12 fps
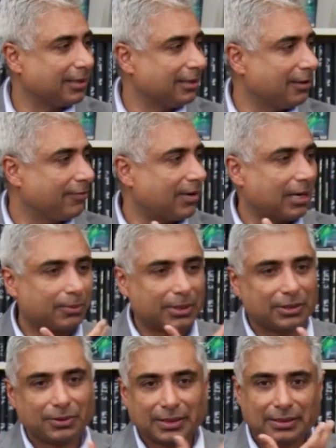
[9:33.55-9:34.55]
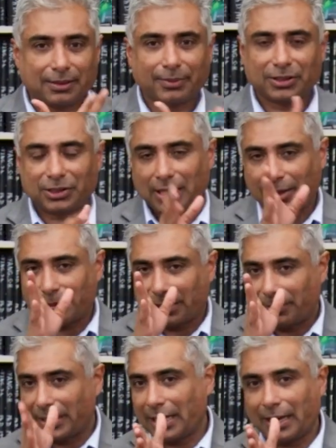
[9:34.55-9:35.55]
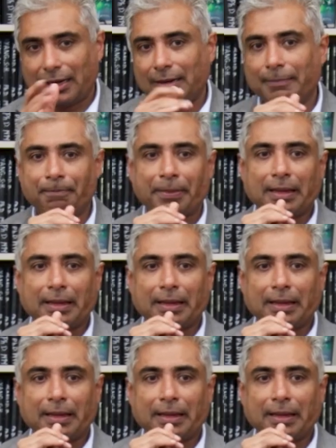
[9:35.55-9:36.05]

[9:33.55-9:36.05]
If I were doing some of the job, I'd be kind of